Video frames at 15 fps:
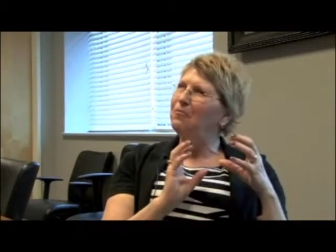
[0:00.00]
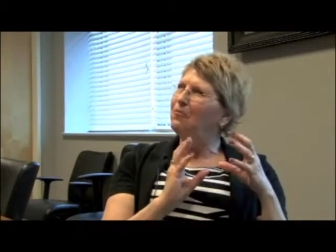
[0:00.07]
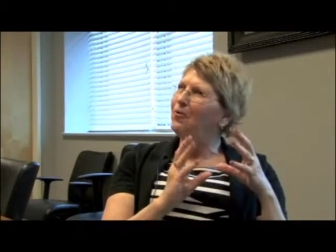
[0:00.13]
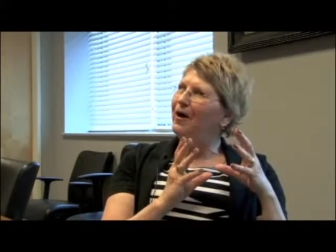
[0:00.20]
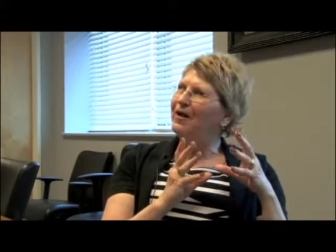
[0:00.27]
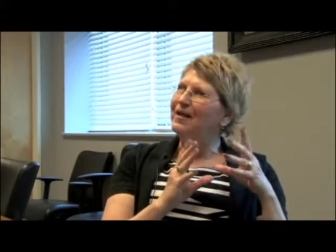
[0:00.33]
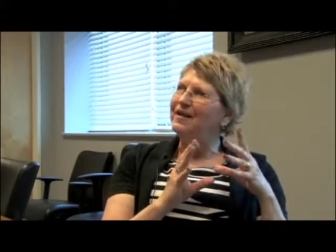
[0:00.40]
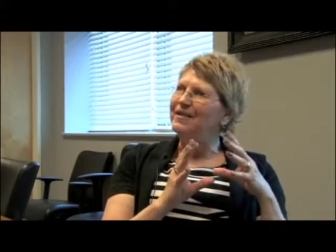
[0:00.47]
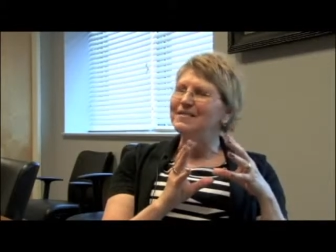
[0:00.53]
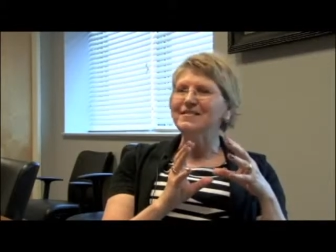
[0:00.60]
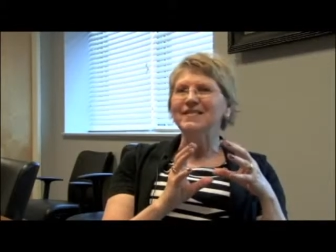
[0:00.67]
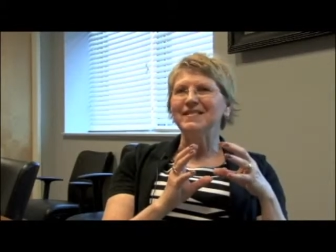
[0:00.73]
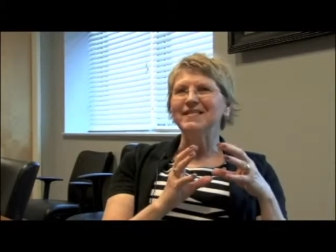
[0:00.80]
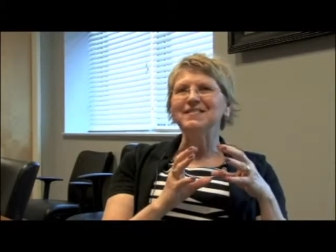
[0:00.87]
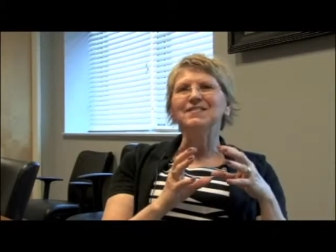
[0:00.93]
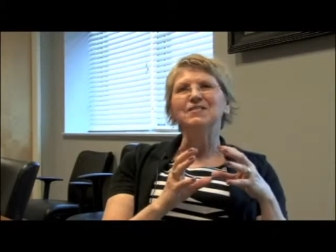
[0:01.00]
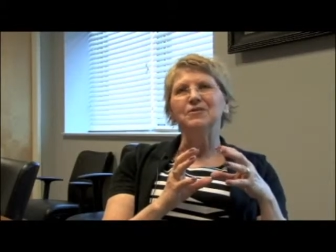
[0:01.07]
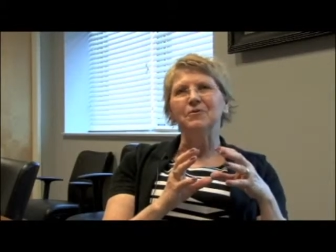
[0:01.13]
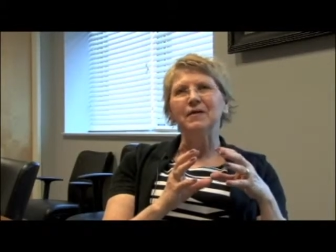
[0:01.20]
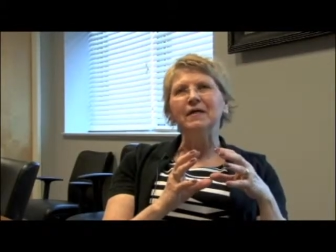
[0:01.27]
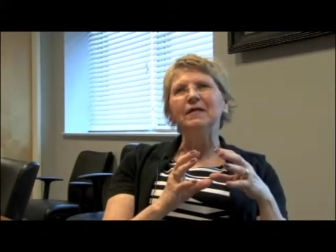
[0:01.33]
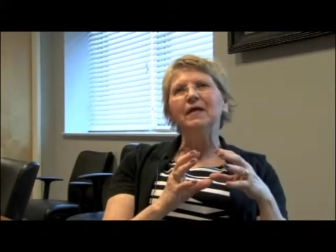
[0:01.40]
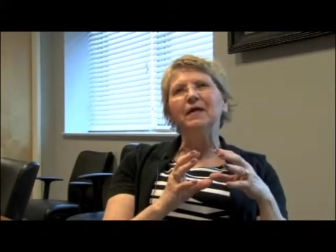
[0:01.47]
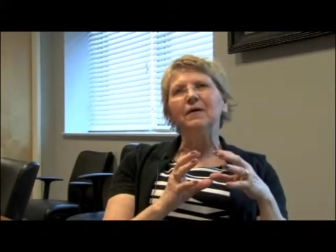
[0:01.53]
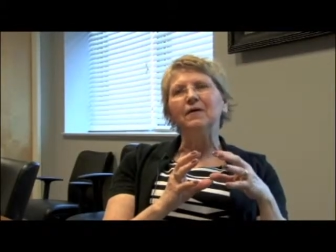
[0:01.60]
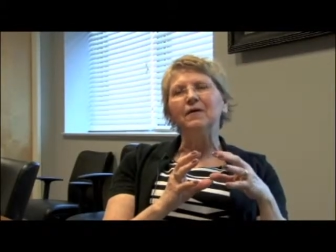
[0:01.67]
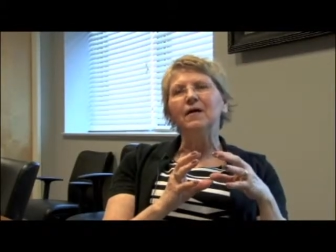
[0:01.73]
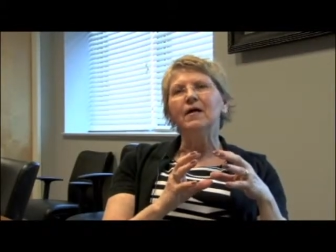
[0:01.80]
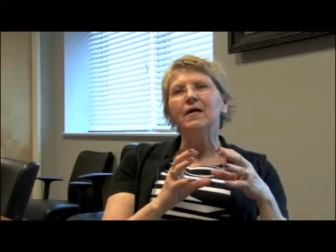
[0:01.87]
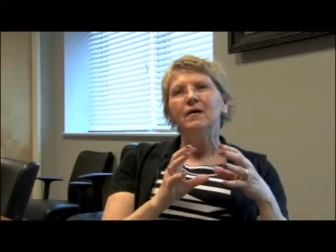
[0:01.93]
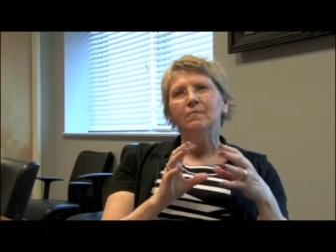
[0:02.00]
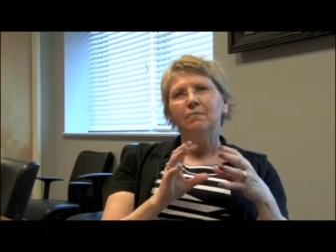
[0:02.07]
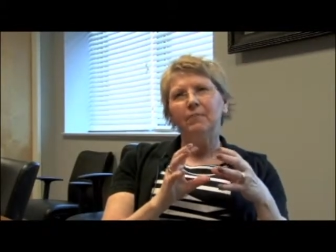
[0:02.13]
what it is that it's doing there,